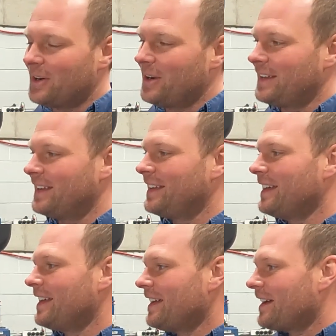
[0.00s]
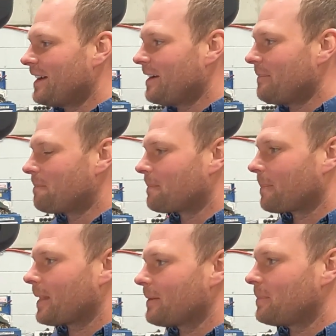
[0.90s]
Yeah, yeah,
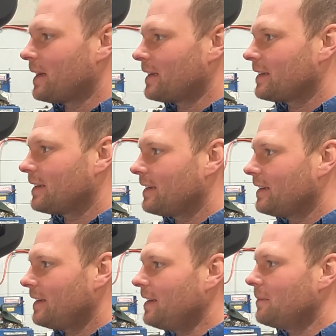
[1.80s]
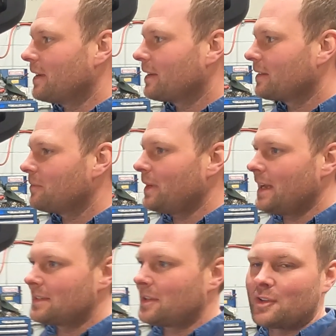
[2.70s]
Um, but anyway, we
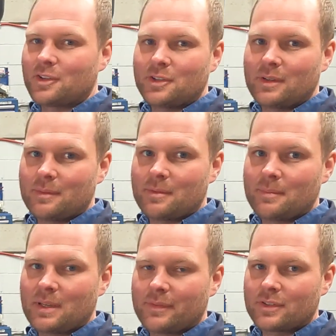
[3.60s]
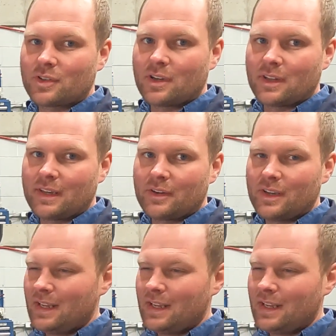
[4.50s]
had to kind of do it a bit of a trial and error.